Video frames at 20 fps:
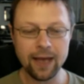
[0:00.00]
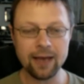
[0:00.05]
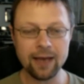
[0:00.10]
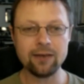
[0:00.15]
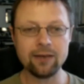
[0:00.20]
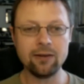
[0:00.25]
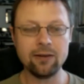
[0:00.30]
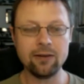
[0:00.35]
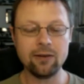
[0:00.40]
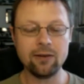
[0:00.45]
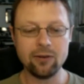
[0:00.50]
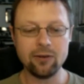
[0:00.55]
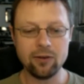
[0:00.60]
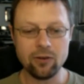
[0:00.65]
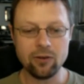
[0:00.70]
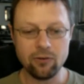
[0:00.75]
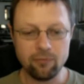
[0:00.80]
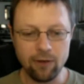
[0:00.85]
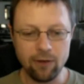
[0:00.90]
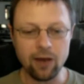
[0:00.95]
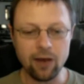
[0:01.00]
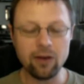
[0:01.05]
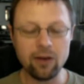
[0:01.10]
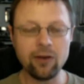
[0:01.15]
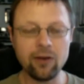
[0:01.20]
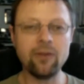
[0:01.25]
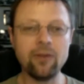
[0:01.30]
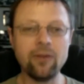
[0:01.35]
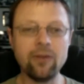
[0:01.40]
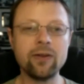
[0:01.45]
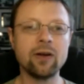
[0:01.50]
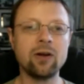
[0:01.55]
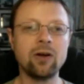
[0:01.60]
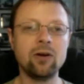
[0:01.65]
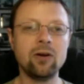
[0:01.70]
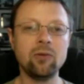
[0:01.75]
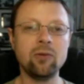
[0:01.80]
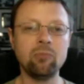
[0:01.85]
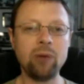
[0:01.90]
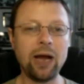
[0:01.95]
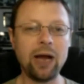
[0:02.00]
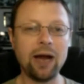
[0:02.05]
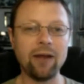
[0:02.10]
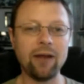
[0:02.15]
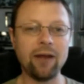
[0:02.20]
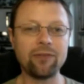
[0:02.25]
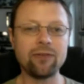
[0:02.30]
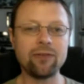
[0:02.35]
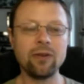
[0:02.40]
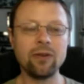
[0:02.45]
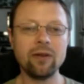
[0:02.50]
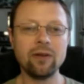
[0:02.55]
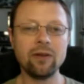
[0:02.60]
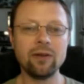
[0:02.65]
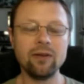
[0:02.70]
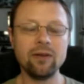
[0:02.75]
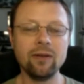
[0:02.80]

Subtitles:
and follow their own paths,